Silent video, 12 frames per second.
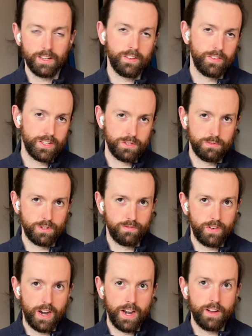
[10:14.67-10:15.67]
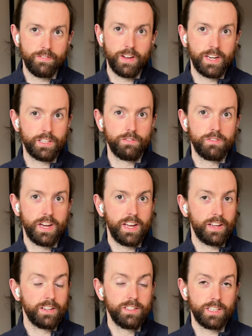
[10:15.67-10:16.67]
This was a very effective way to